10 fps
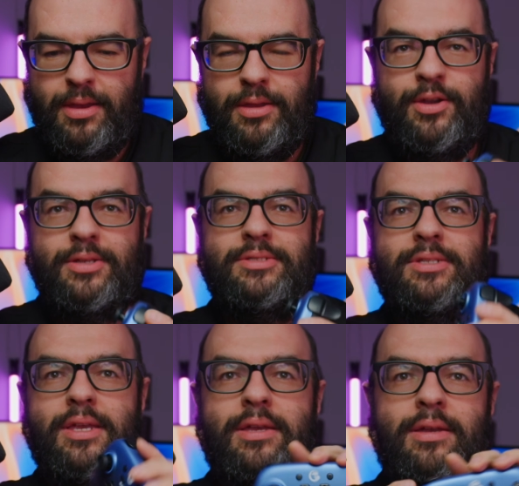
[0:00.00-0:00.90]
you can
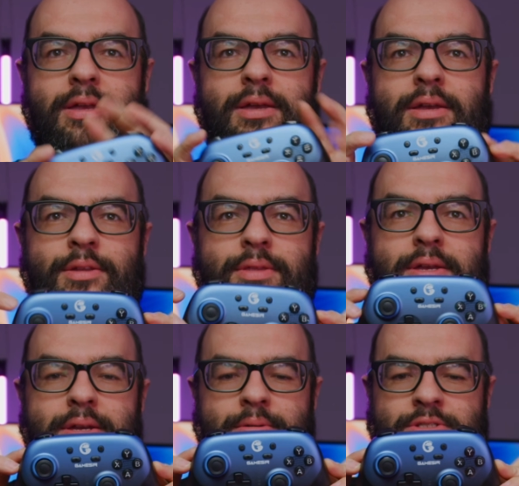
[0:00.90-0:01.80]
see
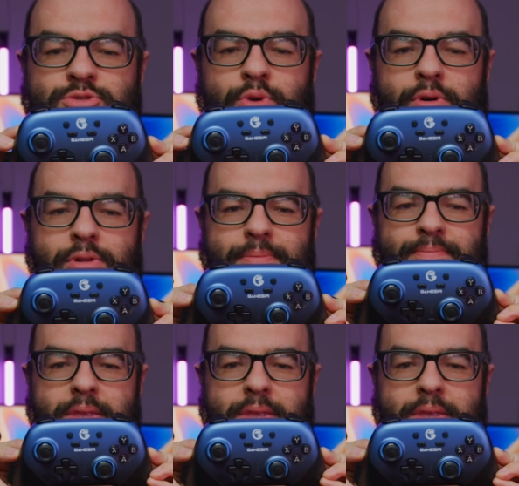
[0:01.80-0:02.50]
the controller.